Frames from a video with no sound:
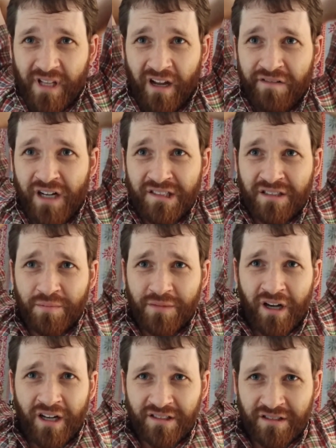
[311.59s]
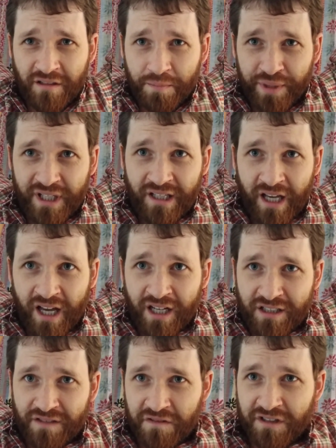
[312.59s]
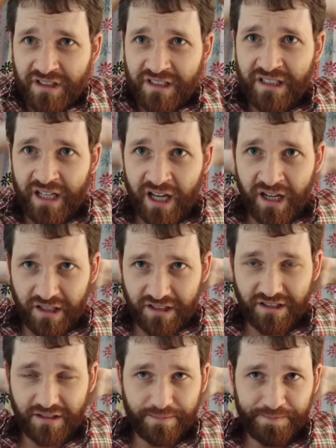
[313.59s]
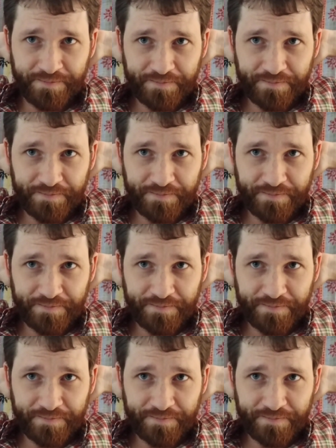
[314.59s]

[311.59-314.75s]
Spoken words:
I've had some thoughts on p-hex versus e-hex.